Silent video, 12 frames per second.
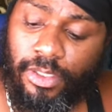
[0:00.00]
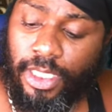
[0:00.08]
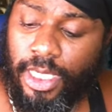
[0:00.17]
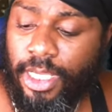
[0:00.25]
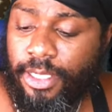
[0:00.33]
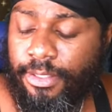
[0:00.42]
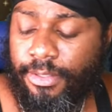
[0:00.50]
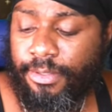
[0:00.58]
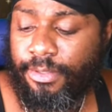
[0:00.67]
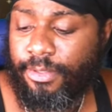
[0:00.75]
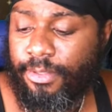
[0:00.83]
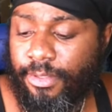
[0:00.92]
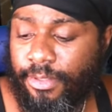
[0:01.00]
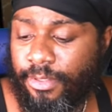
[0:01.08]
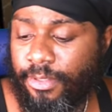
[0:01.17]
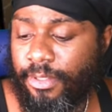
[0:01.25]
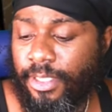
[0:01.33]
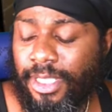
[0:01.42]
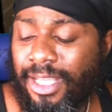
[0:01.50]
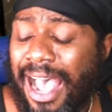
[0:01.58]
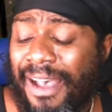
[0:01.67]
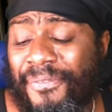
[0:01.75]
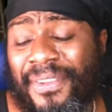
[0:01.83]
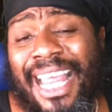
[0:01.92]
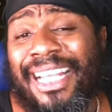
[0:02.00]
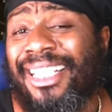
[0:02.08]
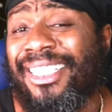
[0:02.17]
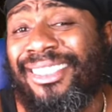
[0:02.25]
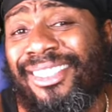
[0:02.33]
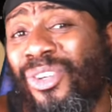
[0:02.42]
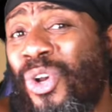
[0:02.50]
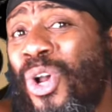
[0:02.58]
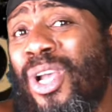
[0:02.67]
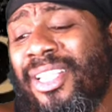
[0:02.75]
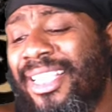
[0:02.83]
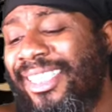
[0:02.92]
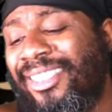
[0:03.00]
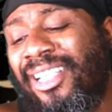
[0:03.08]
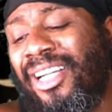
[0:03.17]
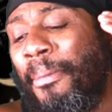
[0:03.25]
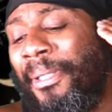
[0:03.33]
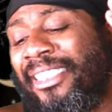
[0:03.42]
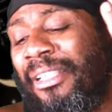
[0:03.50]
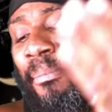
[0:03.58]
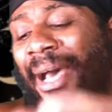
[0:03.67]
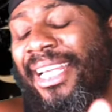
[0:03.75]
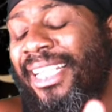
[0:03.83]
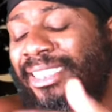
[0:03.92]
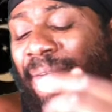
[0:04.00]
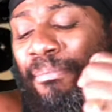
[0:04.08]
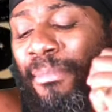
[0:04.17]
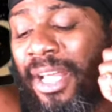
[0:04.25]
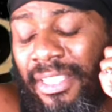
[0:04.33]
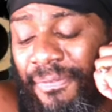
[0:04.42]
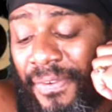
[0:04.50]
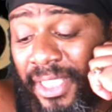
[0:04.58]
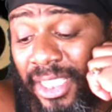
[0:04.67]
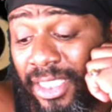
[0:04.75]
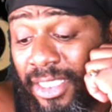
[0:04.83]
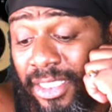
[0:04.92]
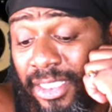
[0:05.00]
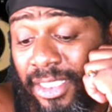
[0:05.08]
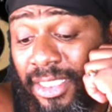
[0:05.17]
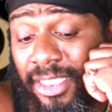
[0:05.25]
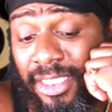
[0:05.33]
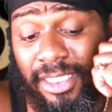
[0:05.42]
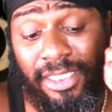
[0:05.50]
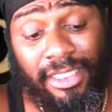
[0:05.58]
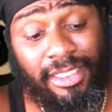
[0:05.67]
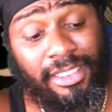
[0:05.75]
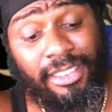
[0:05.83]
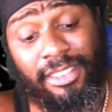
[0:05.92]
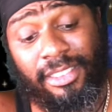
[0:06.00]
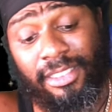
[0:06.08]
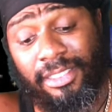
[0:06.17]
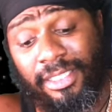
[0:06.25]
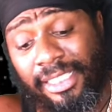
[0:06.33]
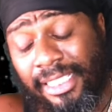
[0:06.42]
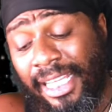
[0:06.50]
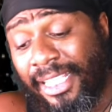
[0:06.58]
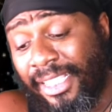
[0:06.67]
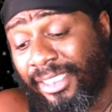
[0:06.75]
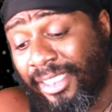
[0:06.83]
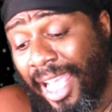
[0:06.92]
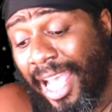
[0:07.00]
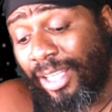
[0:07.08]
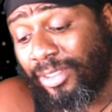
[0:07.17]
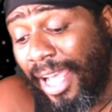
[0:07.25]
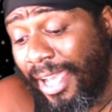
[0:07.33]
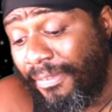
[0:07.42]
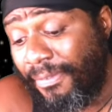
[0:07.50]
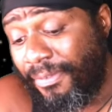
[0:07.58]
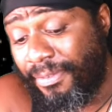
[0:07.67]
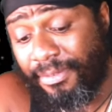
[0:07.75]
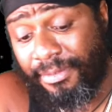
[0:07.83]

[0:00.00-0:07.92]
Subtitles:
Yeah. I feel like this could be somebody that's a mother figure that's in this child's life.